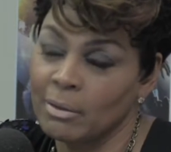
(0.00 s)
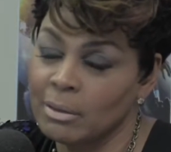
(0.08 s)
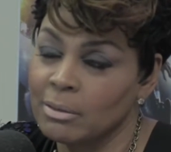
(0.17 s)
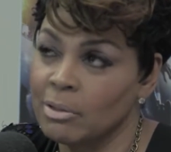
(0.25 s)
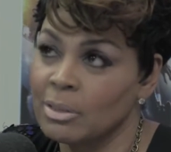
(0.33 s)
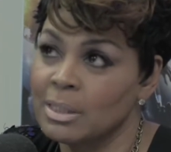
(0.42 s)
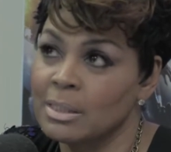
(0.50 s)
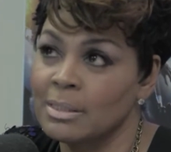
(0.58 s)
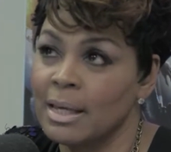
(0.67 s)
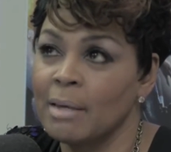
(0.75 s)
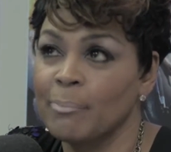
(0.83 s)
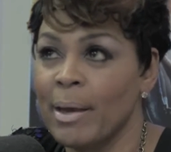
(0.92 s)
it's the
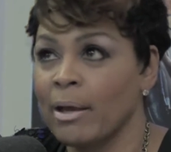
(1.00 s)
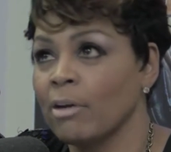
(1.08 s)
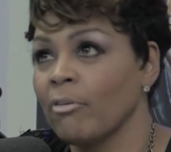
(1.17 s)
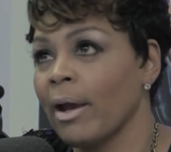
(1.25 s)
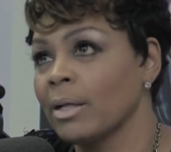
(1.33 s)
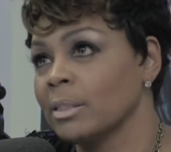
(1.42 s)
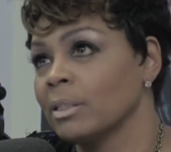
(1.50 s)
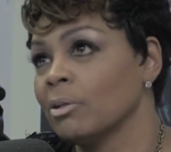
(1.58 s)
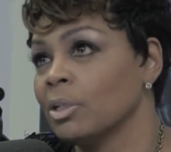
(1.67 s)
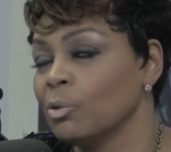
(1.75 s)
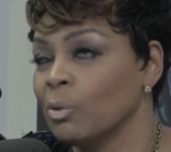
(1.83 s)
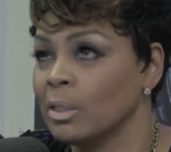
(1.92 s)
same pack of crackers. They're
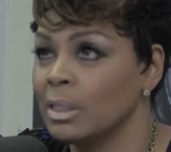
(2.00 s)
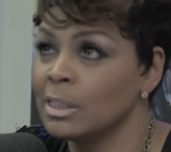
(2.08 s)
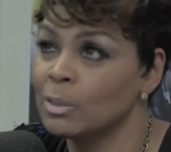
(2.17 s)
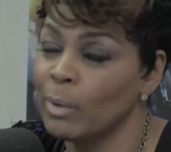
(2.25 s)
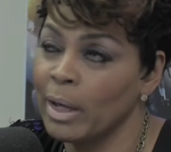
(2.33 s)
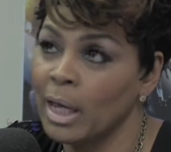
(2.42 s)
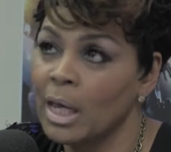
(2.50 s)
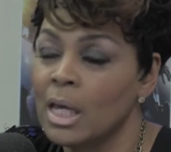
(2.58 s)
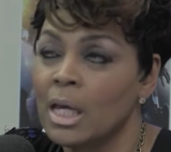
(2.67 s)
gonna do it this way.